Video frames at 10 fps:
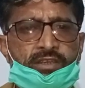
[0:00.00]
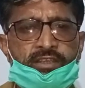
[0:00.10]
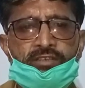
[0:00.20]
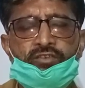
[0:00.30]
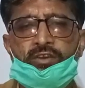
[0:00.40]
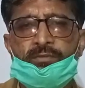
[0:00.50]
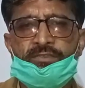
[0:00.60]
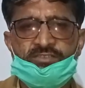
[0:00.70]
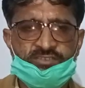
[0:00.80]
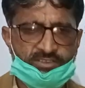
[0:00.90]
in
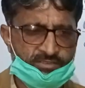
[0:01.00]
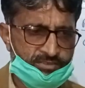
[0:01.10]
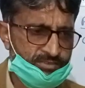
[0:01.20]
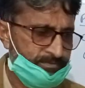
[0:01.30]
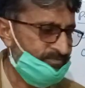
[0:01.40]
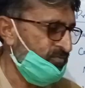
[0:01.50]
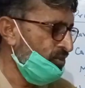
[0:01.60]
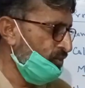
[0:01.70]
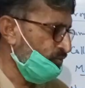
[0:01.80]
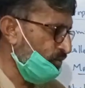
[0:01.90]
common gender.
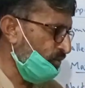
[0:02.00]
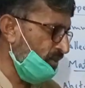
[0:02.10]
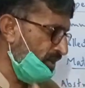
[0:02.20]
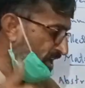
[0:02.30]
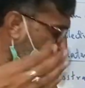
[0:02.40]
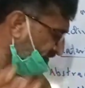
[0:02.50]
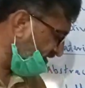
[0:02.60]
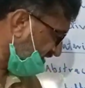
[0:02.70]
So after